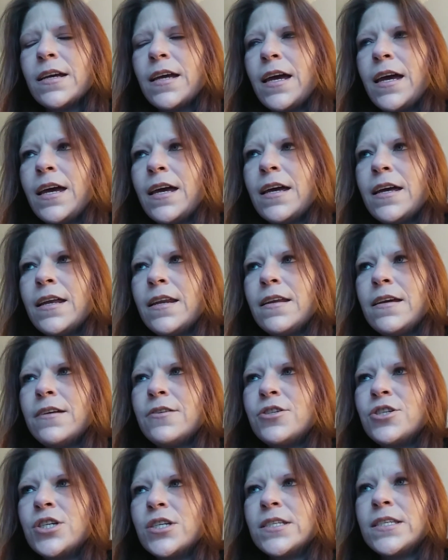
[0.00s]
And
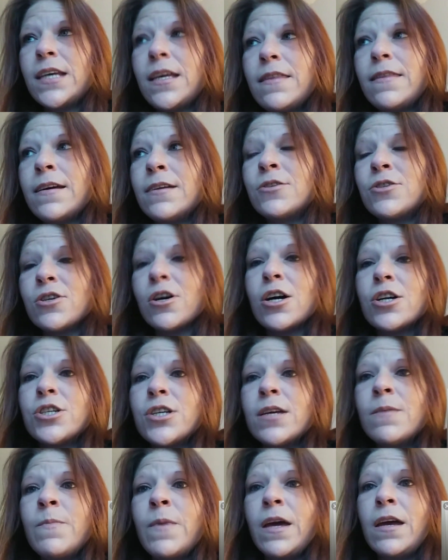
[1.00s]
she said that Josh
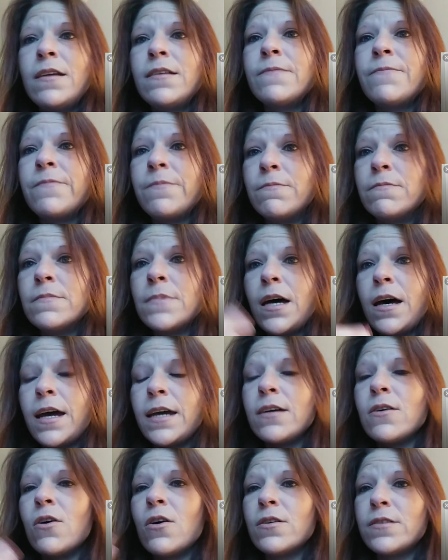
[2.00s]
had made
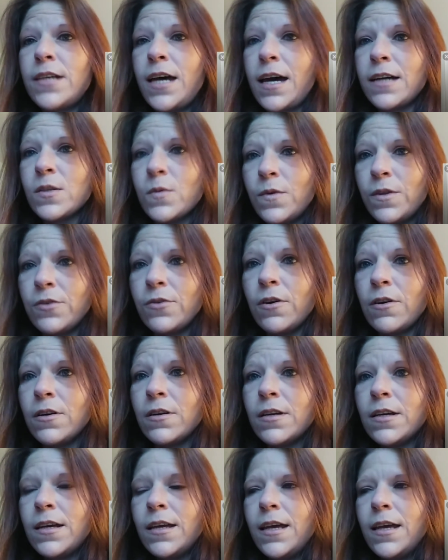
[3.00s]
eye contact with her